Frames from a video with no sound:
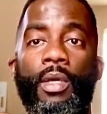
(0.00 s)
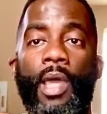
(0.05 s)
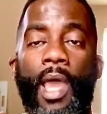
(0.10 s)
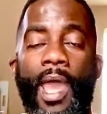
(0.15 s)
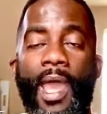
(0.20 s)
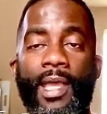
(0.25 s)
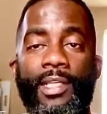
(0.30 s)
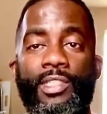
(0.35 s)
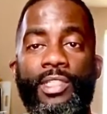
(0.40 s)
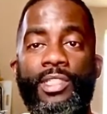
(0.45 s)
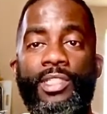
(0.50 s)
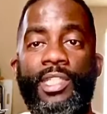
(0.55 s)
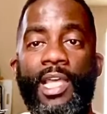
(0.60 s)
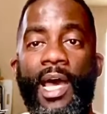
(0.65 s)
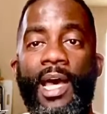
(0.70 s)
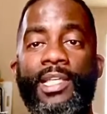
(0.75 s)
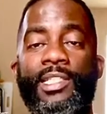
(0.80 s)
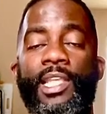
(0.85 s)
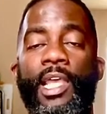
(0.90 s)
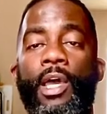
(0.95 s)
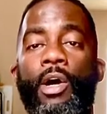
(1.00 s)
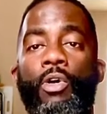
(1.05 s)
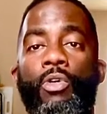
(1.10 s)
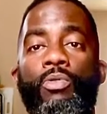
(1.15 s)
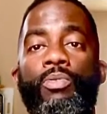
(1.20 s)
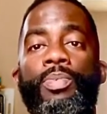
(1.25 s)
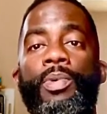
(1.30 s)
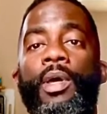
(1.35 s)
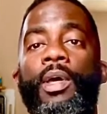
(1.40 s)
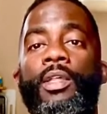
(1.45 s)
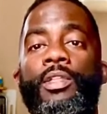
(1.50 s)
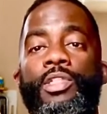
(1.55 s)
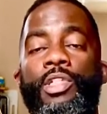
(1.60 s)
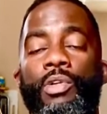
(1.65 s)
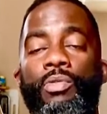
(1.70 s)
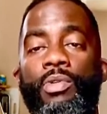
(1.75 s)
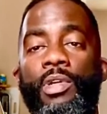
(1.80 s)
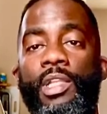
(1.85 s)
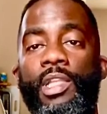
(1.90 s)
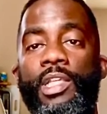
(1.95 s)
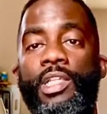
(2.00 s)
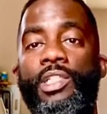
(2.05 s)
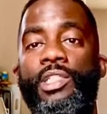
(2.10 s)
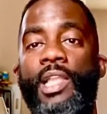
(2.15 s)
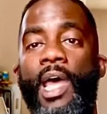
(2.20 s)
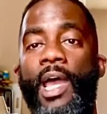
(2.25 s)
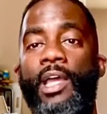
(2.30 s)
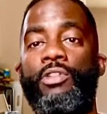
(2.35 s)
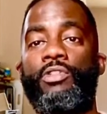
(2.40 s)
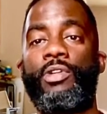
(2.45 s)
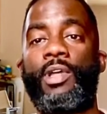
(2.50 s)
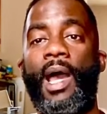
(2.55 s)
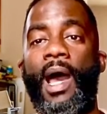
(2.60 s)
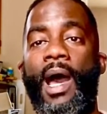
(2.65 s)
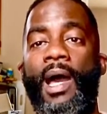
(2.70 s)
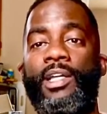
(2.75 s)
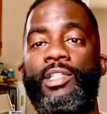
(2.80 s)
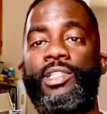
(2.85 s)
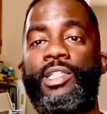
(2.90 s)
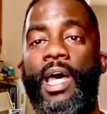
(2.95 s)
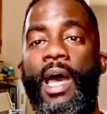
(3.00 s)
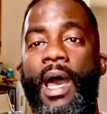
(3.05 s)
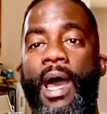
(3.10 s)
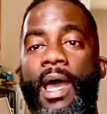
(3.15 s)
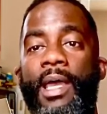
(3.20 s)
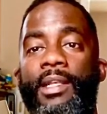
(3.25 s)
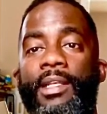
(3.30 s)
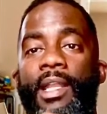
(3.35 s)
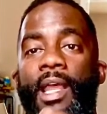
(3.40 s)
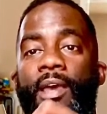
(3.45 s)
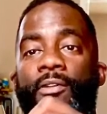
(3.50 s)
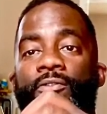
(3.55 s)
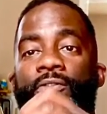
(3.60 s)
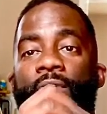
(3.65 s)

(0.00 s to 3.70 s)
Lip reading: Exercise help to release nitric oxide that